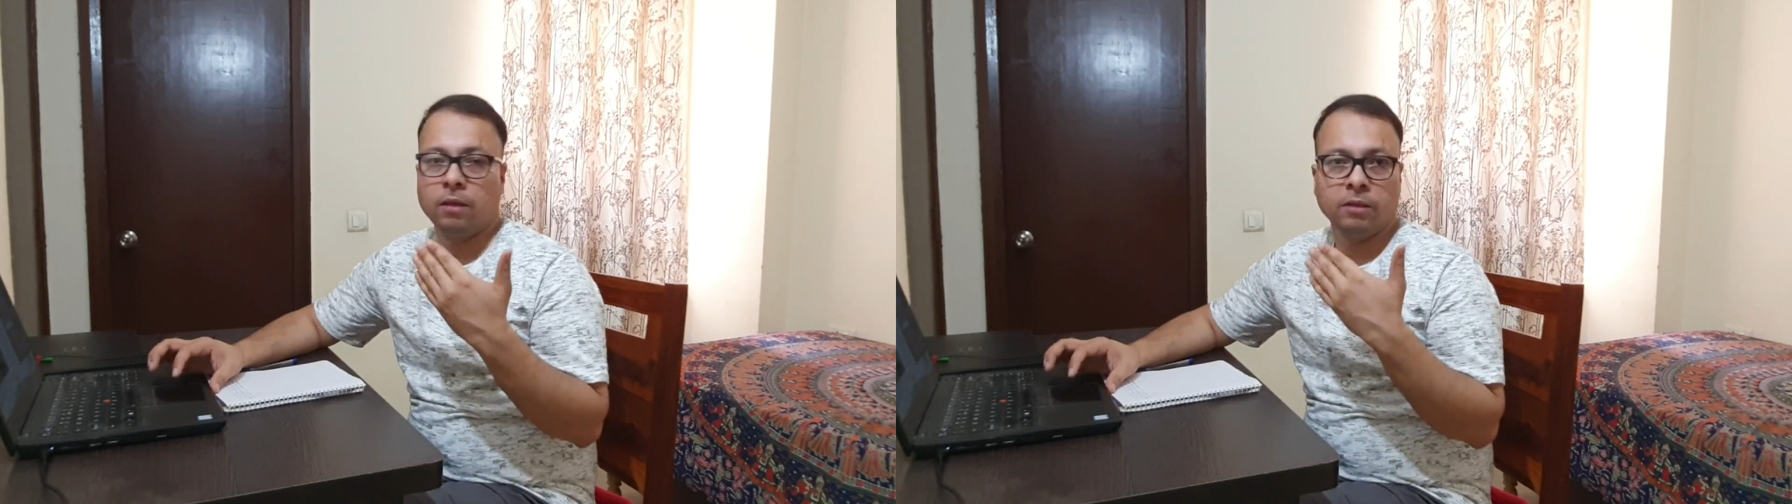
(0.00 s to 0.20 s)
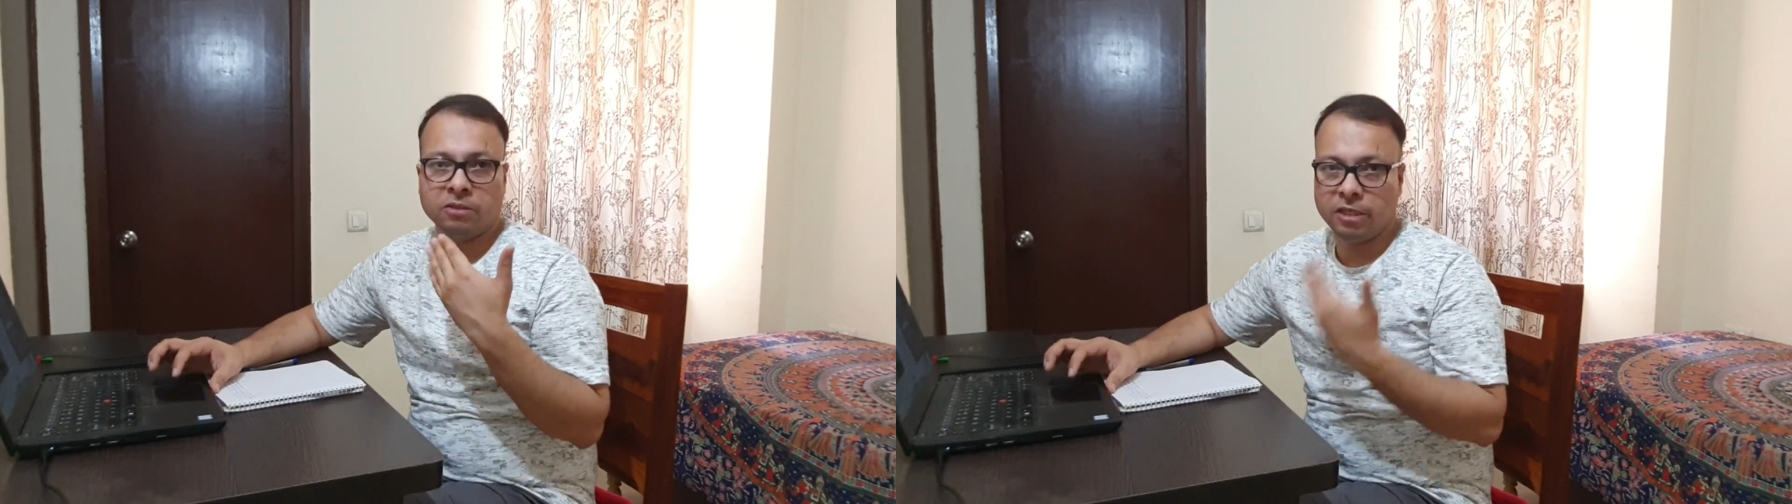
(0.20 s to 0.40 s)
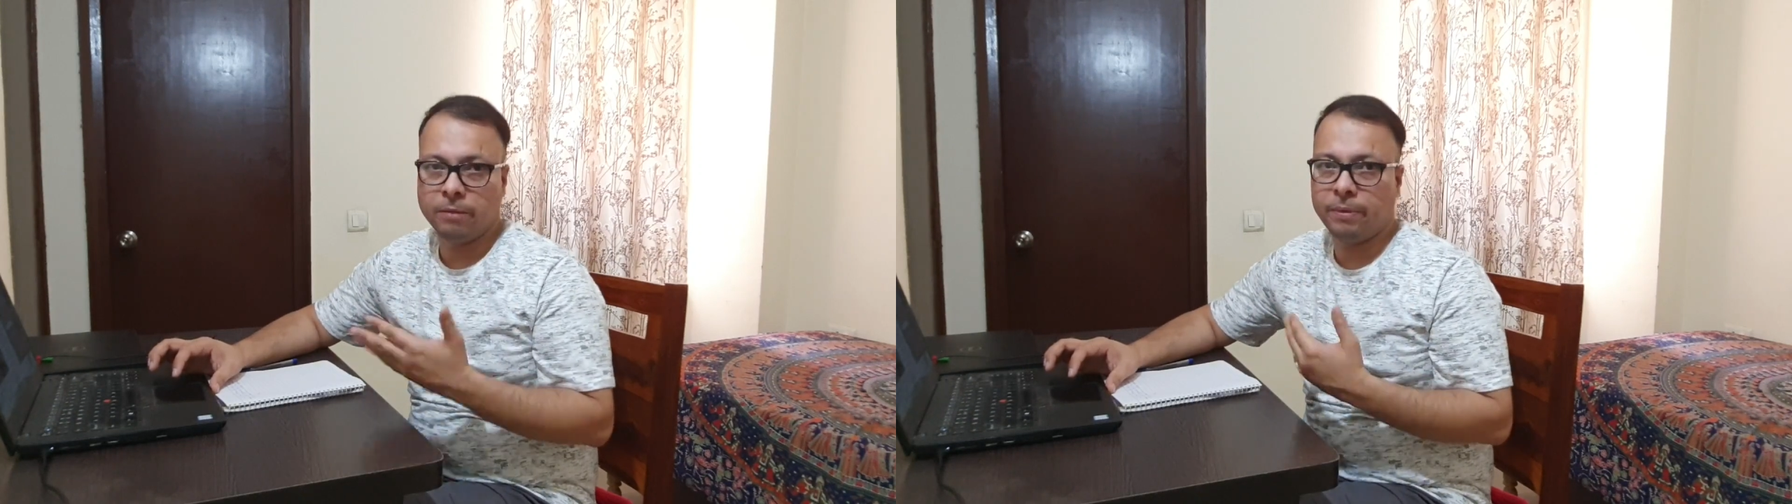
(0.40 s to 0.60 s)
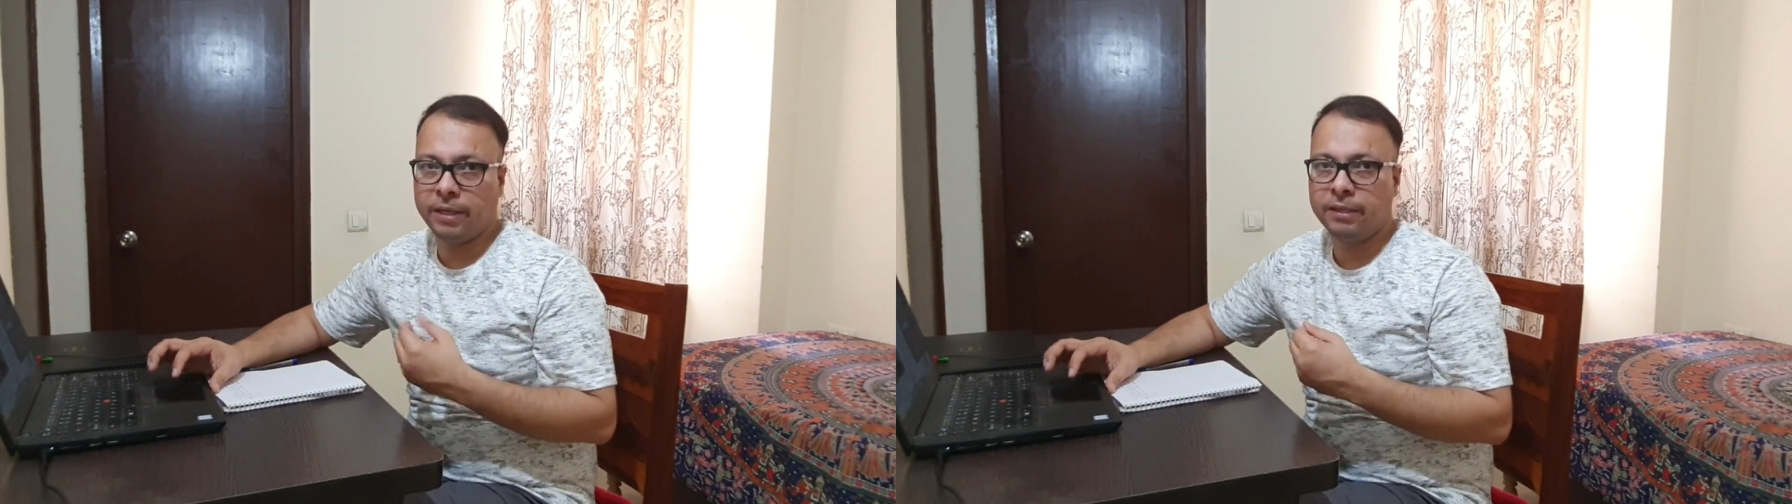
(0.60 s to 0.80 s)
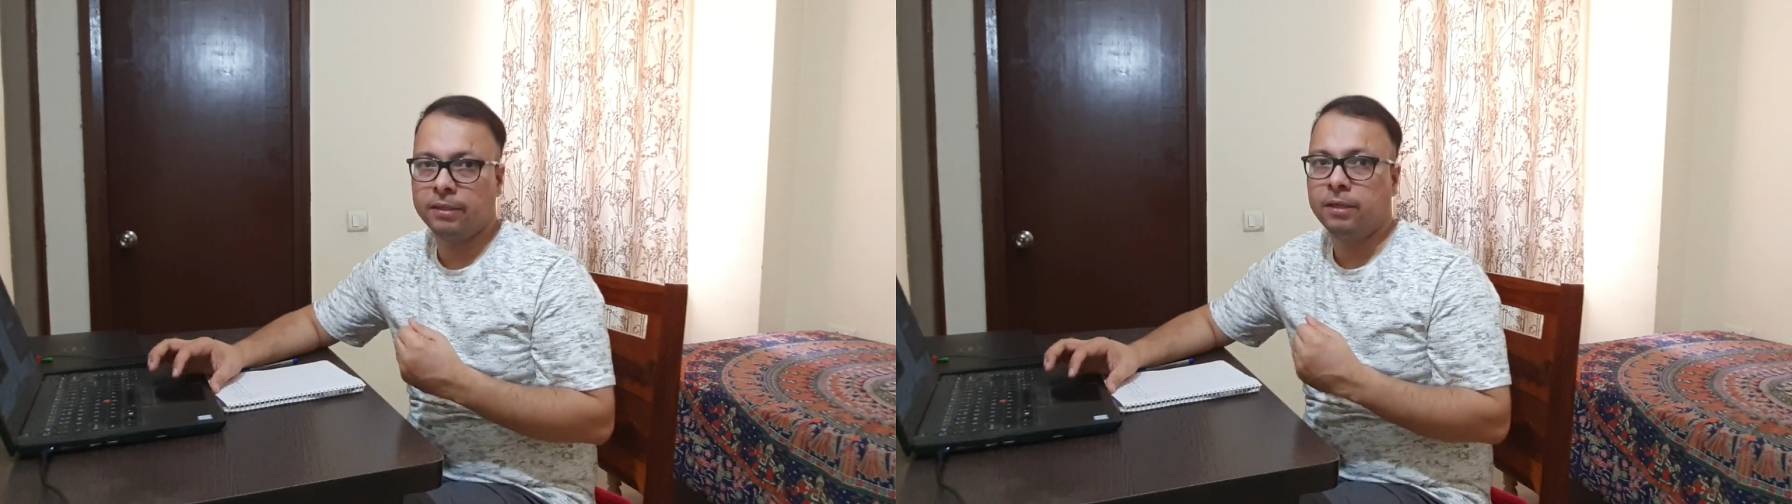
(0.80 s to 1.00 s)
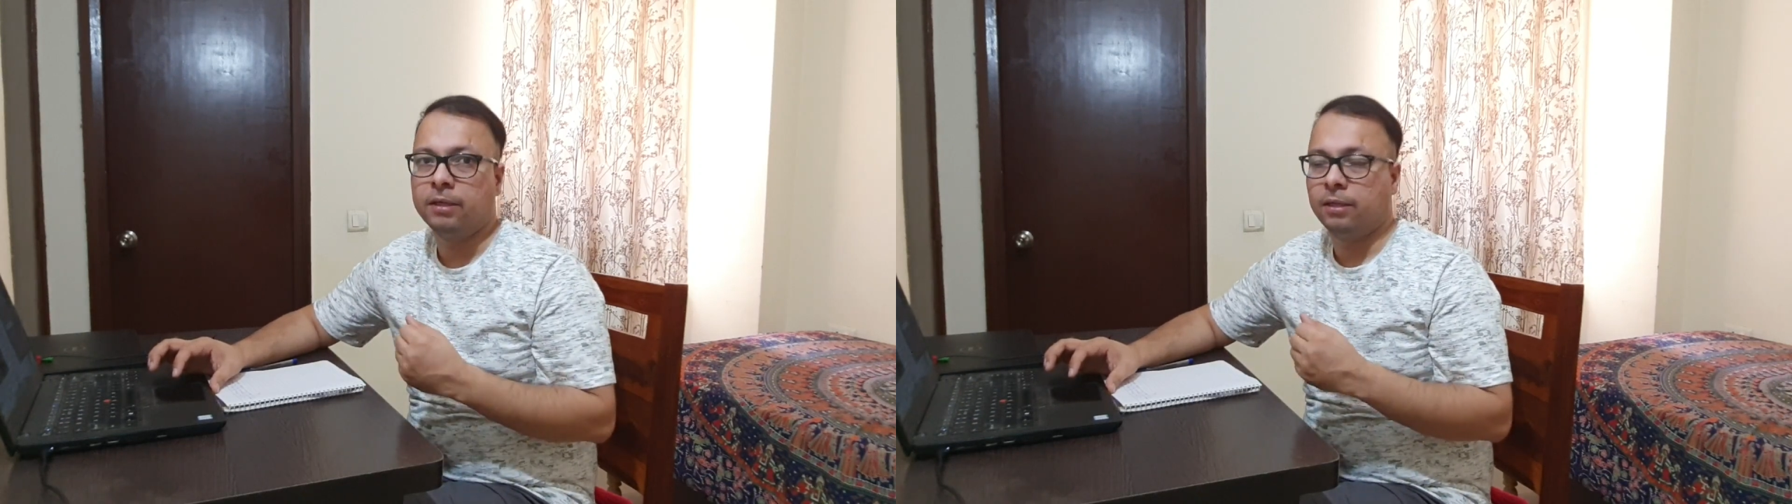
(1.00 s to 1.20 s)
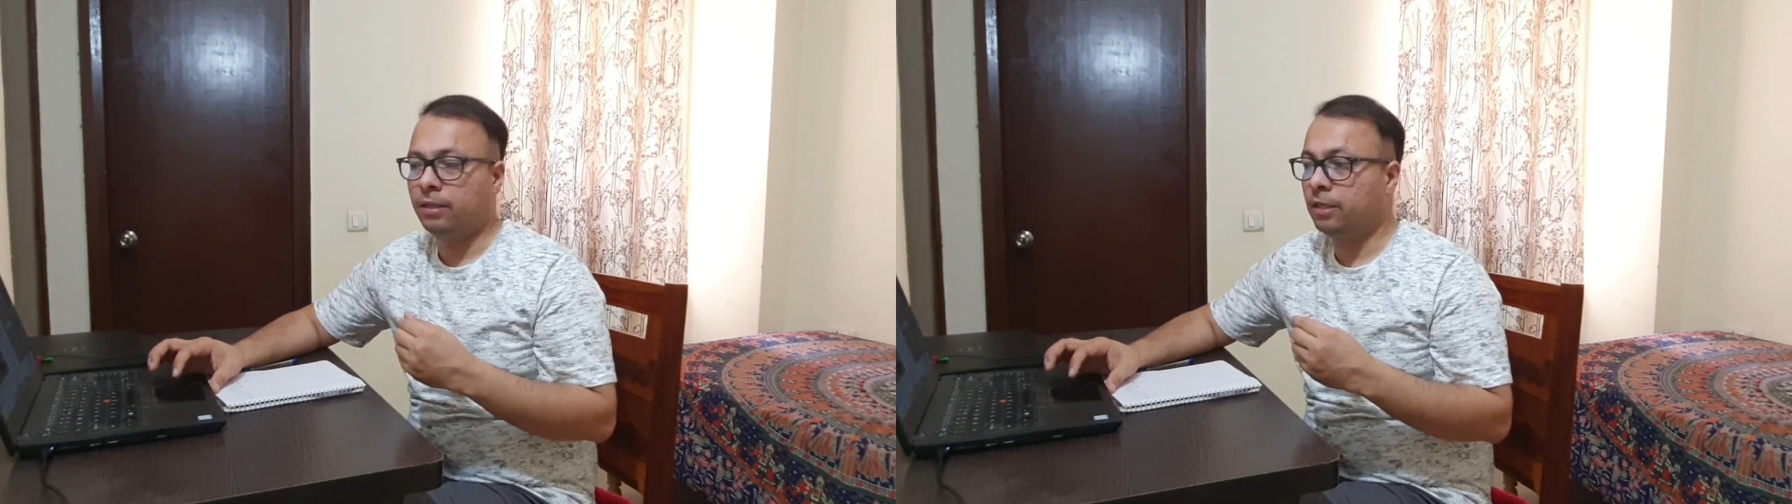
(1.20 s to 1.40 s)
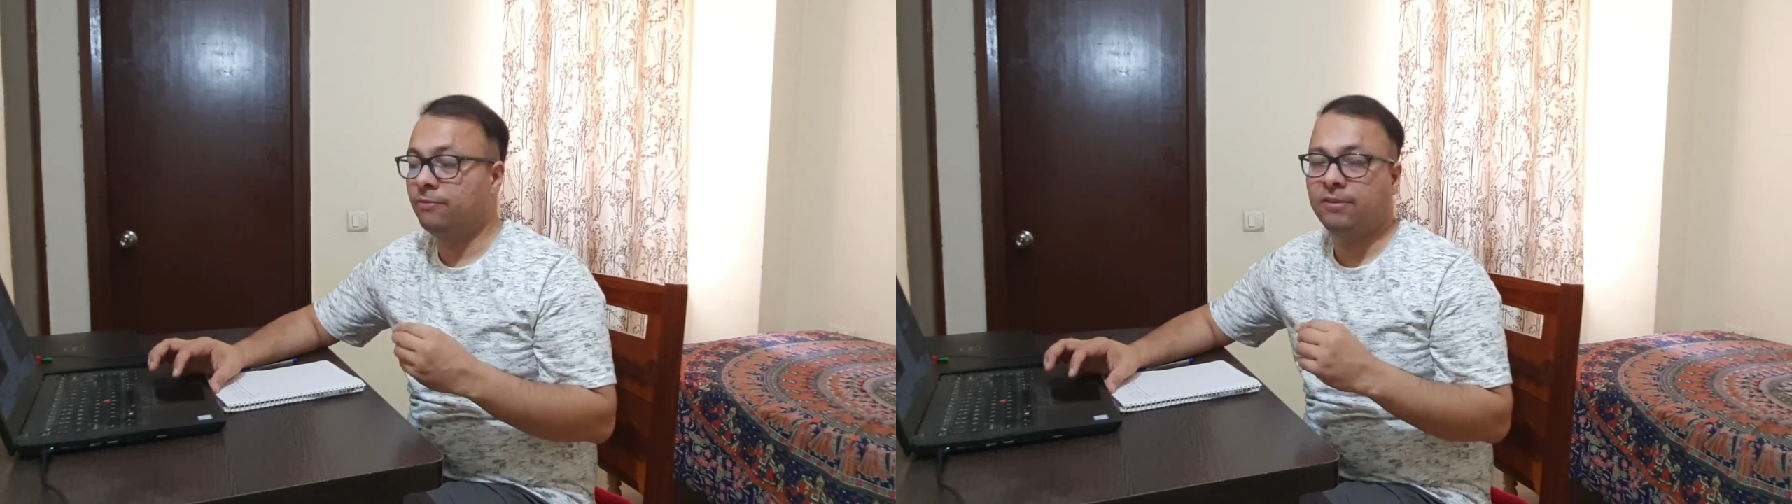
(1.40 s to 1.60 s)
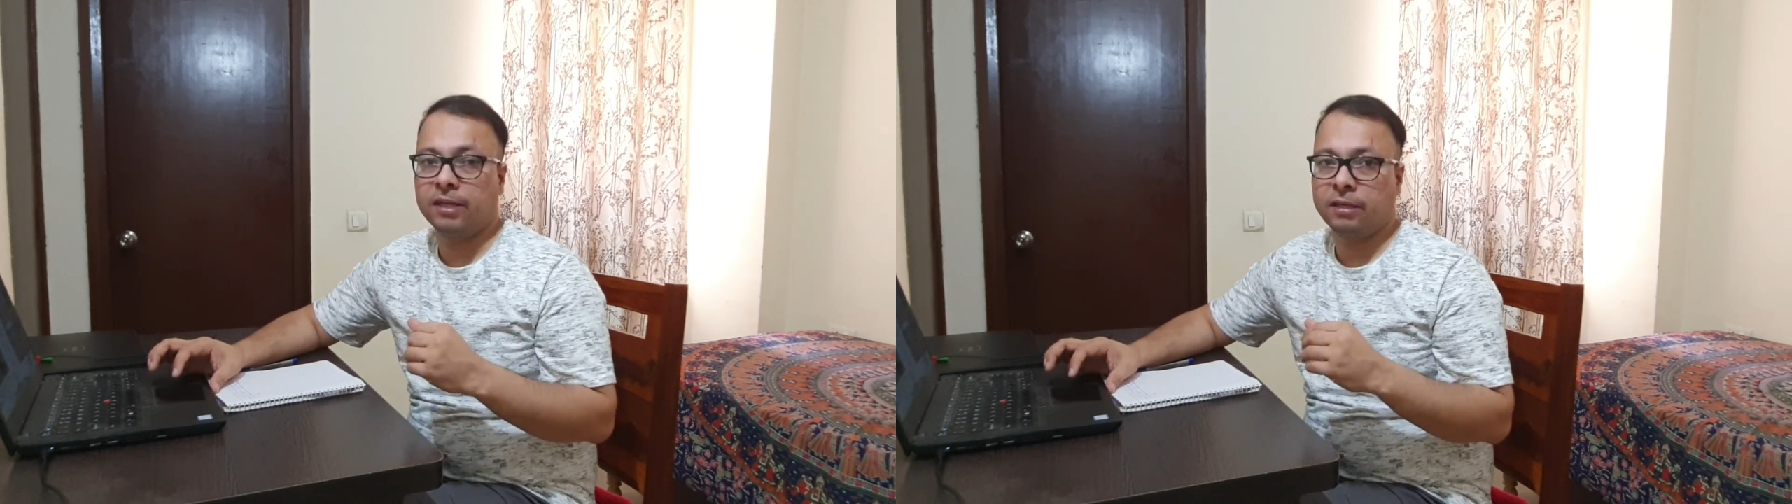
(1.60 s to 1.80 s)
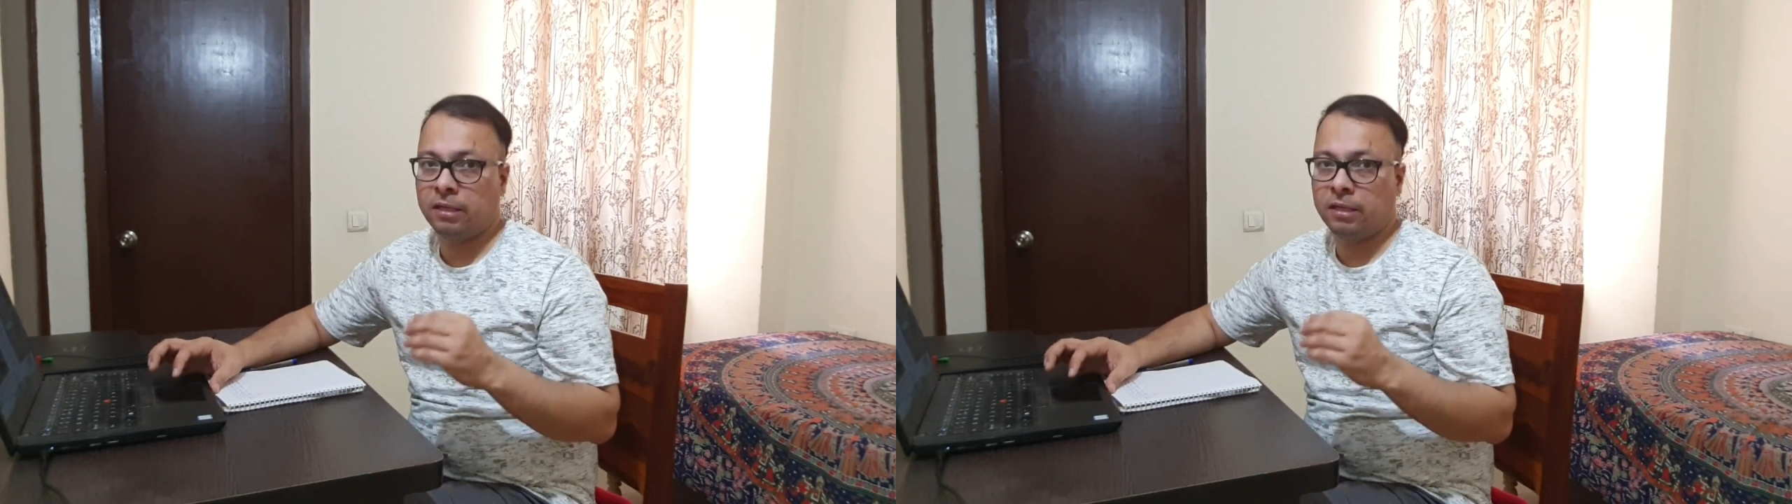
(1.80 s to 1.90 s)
Citibank. In fact,